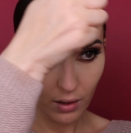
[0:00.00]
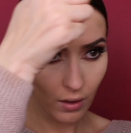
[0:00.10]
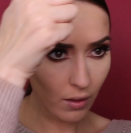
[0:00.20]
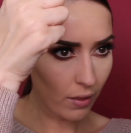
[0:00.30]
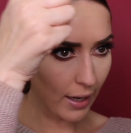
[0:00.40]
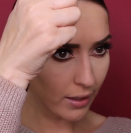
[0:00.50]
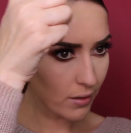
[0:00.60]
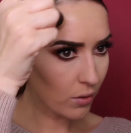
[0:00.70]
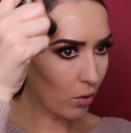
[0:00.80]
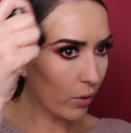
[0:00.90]
that
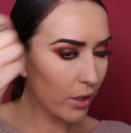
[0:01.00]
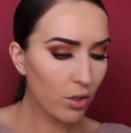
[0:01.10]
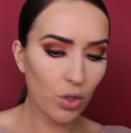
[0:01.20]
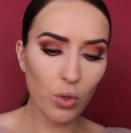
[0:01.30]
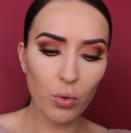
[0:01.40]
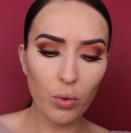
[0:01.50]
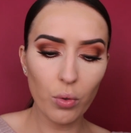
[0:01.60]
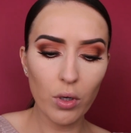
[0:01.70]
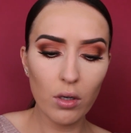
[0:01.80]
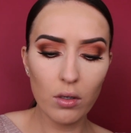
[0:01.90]
is going
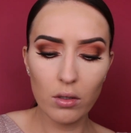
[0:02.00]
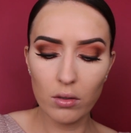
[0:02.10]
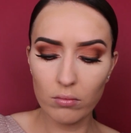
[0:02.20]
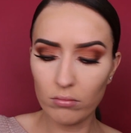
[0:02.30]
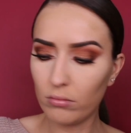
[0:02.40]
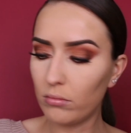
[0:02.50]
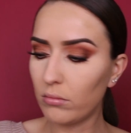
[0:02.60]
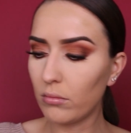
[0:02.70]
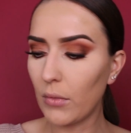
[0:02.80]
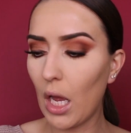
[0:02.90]
to
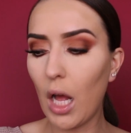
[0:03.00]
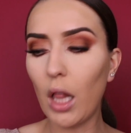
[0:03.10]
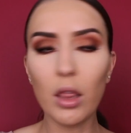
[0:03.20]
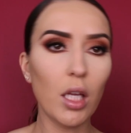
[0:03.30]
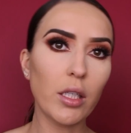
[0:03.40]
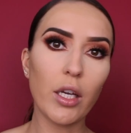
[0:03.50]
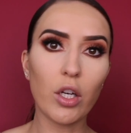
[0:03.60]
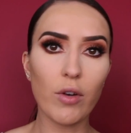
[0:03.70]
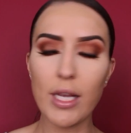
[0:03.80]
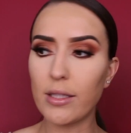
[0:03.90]
look
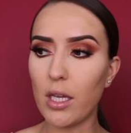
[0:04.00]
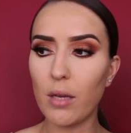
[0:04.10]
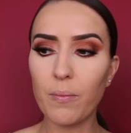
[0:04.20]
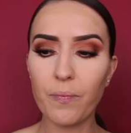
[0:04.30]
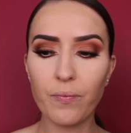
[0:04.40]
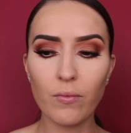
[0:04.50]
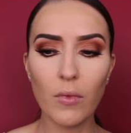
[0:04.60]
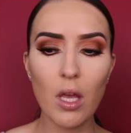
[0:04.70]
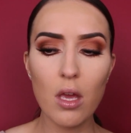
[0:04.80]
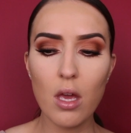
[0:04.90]
crazy.
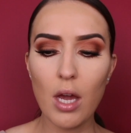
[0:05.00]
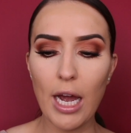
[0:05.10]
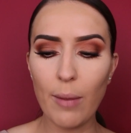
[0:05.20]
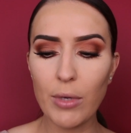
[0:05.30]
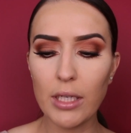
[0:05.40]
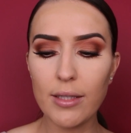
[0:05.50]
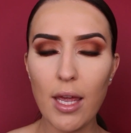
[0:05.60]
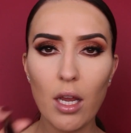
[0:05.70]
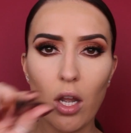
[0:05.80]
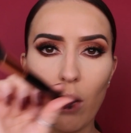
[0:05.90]
I'm gonna
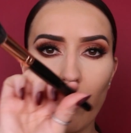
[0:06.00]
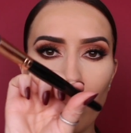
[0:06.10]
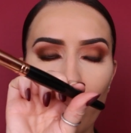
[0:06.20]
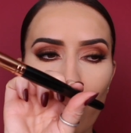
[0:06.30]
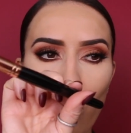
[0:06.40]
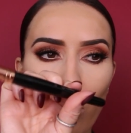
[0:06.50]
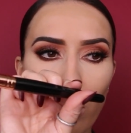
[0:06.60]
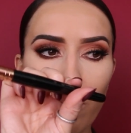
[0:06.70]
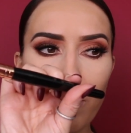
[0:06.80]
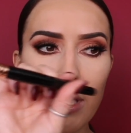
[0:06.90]
take number
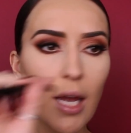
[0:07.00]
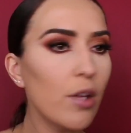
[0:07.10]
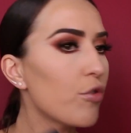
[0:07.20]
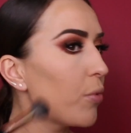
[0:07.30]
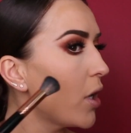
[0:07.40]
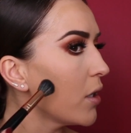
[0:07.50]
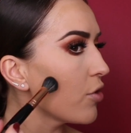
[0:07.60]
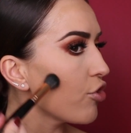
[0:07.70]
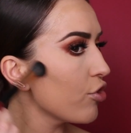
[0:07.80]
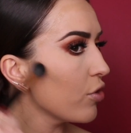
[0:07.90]
4 BH
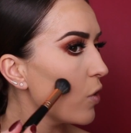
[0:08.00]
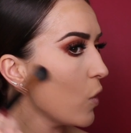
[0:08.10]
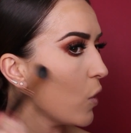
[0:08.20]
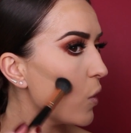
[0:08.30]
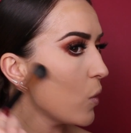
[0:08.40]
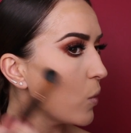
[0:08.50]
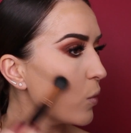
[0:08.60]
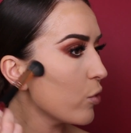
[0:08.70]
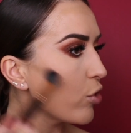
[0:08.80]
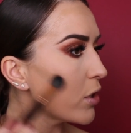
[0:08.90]
brush
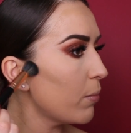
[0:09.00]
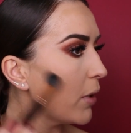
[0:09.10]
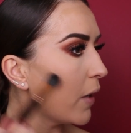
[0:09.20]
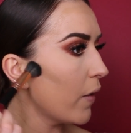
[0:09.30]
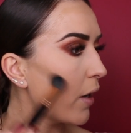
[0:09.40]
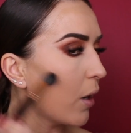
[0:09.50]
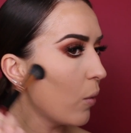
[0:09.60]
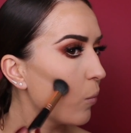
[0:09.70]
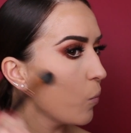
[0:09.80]
and just blend that out.